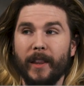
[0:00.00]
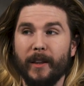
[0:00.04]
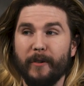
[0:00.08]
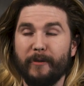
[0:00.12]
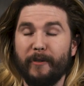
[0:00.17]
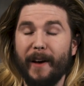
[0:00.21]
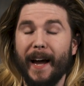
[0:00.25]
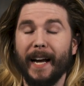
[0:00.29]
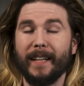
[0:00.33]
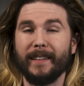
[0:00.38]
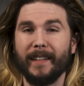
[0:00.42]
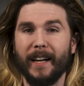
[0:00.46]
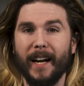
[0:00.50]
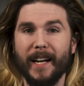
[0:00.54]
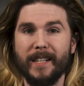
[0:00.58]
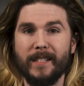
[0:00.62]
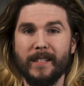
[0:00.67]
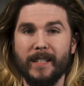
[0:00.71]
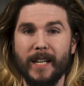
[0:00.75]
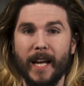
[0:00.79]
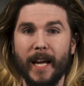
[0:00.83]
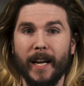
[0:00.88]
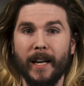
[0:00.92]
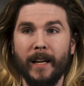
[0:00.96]
the fact that I
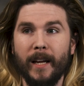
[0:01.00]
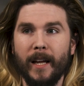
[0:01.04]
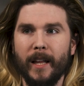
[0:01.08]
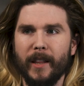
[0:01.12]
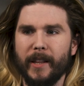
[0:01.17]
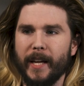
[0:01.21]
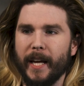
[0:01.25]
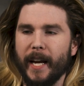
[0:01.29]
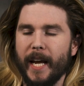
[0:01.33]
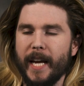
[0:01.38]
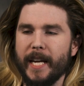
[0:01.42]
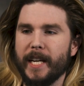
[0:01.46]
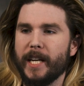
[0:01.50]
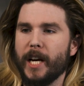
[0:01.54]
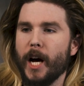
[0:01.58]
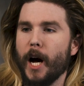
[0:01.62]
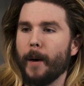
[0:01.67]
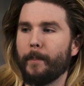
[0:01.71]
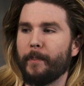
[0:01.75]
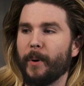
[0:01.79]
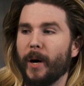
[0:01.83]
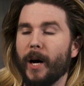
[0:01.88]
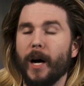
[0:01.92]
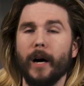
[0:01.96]
said that a
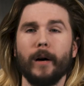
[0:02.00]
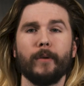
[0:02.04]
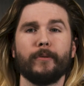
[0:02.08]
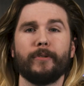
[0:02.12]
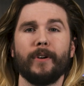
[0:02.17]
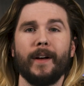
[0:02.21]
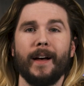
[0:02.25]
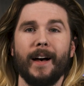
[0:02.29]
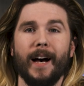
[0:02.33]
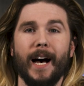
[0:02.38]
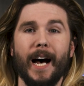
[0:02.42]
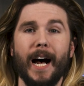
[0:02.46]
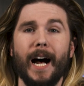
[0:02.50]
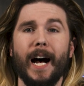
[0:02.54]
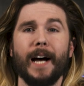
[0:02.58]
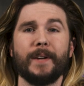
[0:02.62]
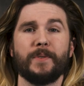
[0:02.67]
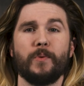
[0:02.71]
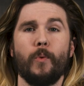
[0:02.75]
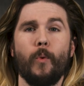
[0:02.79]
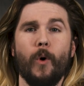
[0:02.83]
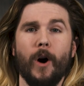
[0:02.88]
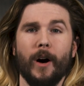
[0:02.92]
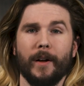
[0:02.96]
cup of
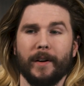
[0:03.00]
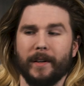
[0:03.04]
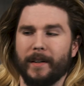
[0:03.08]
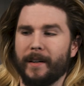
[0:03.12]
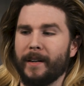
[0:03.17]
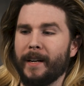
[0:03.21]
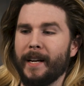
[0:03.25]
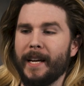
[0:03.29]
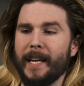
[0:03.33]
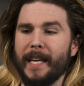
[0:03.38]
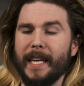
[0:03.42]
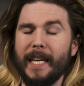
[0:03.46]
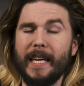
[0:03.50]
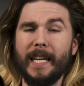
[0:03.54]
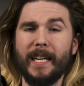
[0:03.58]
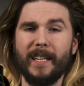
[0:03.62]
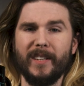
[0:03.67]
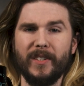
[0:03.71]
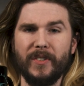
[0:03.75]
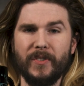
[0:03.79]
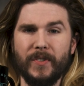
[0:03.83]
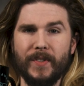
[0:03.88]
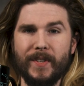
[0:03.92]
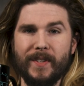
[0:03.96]
hot water
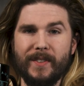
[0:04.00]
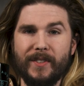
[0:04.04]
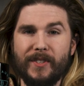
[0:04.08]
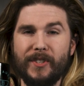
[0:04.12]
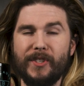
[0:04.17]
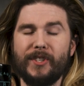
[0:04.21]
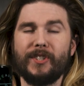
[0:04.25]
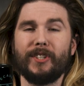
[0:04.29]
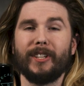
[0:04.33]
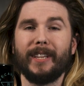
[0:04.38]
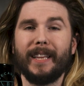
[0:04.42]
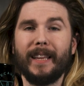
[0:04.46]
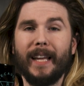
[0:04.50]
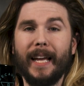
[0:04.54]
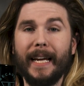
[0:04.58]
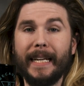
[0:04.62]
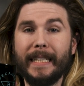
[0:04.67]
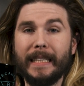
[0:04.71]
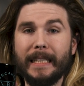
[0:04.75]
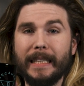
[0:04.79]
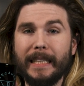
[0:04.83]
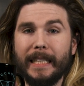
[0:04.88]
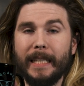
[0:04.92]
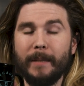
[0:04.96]
is
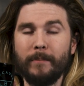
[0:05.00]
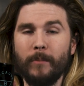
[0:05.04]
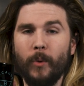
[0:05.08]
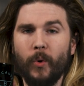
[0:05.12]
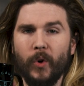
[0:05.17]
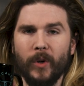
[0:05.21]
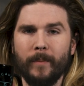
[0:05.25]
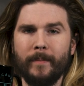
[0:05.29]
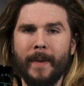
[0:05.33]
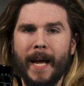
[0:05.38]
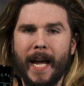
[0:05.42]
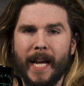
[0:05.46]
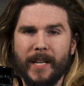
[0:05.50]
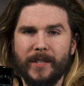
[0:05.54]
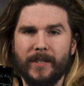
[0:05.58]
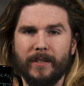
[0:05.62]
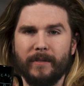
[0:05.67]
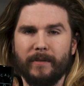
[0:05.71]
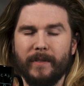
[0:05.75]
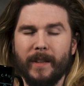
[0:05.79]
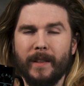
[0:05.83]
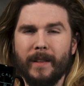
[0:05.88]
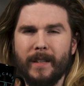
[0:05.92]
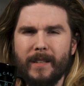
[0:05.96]
slightly more
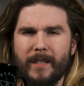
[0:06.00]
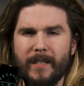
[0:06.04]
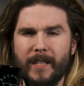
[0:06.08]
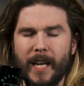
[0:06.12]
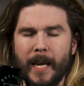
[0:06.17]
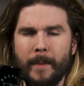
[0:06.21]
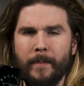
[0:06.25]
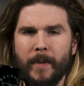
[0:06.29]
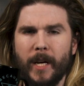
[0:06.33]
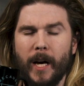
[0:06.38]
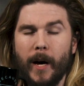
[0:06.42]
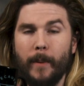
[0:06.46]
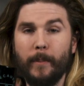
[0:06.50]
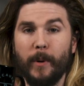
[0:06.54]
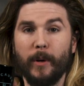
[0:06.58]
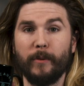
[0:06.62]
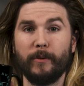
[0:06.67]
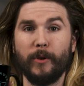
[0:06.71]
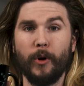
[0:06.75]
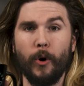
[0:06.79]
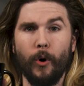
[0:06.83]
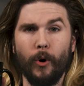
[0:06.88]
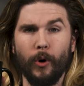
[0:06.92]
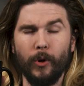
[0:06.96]
massive than the same cup
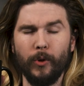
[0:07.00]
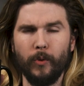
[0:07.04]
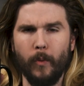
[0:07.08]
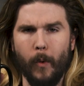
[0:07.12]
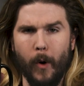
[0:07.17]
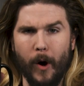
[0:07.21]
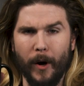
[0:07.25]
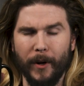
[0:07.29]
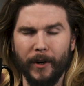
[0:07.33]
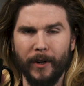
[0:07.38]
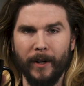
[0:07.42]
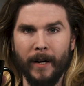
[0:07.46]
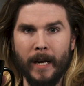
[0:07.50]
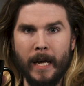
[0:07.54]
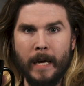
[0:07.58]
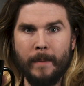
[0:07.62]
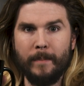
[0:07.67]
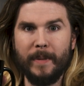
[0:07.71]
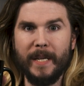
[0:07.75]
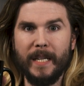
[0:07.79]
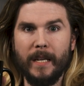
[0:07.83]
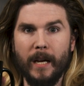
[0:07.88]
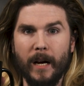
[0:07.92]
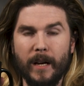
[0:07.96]
of cold water
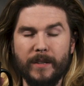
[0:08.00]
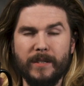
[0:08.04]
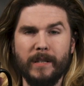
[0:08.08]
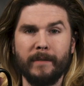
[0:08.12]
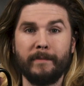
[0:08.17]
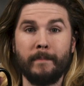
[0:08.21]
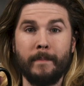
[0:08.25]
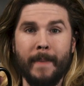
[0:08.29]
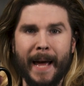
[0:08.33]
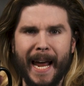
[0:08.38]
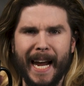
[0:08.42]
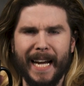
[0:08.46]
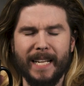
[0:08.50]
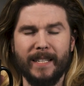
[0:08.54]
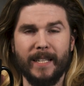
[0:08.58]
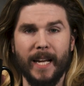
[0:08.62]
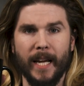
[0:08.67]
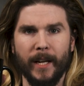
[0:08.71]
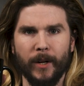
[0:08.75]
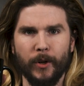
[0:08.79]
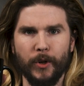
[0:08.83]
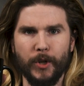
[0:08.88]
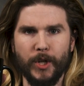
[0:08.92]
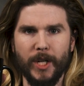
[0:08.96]
because of mass
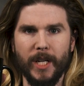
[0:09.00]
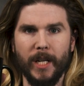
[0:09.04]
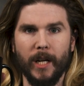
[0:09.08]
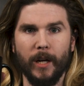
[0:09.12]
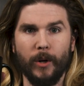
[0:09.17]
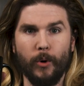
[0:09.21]
energy